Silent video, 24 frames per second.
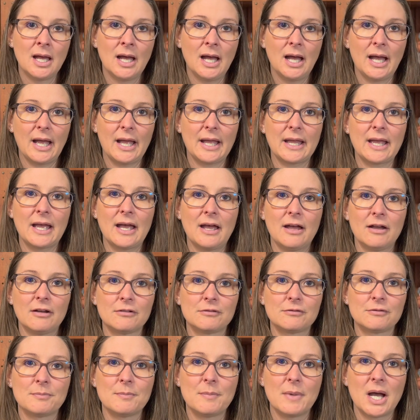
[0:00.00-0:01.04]
I have
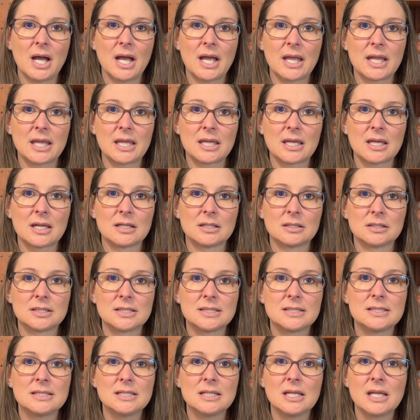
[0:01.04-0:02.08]
my
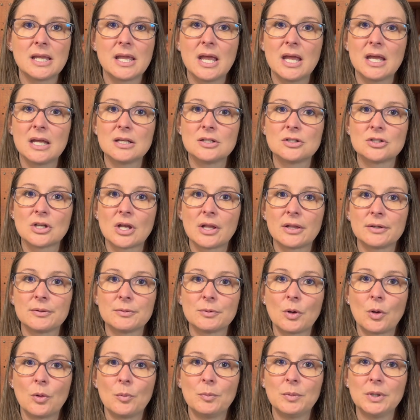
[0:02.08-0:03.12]
DK Jelly
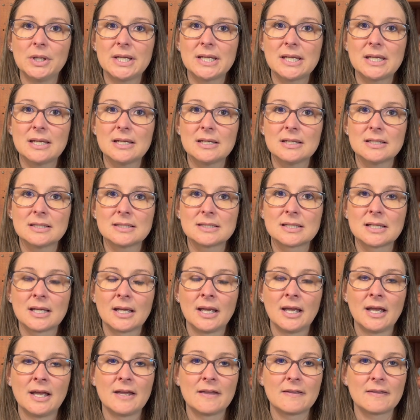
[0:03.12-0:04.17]
Roll blanket
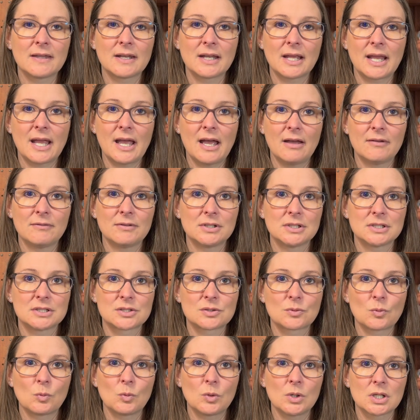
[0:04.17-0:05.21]
that I haven't
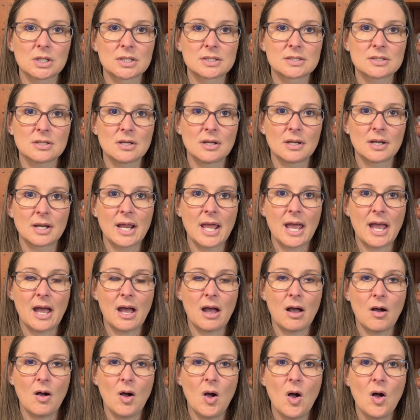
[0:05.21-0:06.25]
worked on at
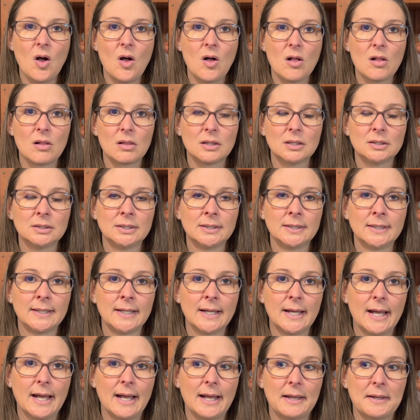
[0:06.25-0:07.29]
all.
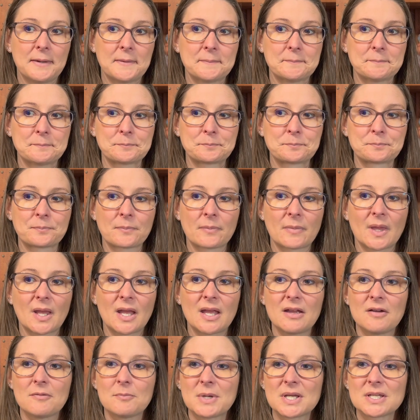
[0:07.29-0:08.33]
I
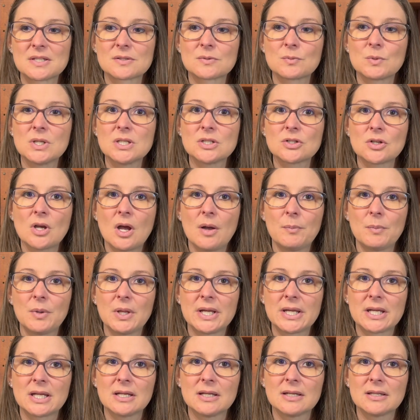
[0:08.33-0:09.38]
have my Sweet Shop
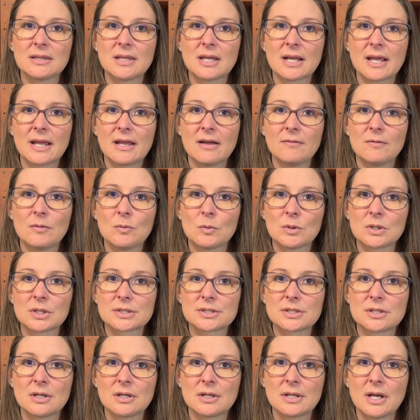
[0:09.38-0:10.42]
blanket that I haven't worked
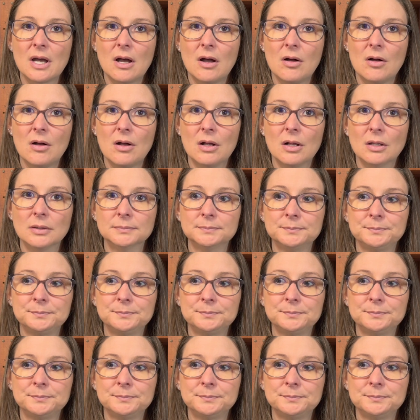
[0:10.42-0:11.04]
on at all.